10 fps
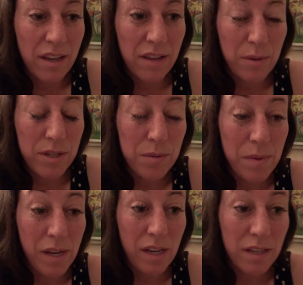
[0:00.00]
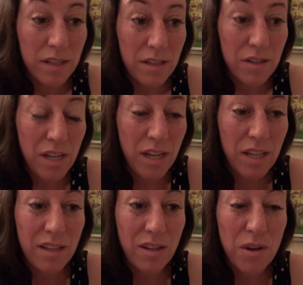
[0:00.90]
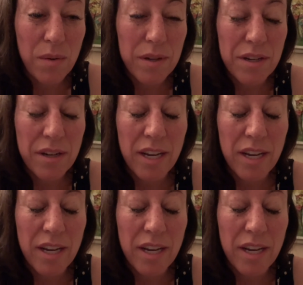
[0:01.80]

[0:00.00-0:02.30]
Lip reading: Which means she needs to go under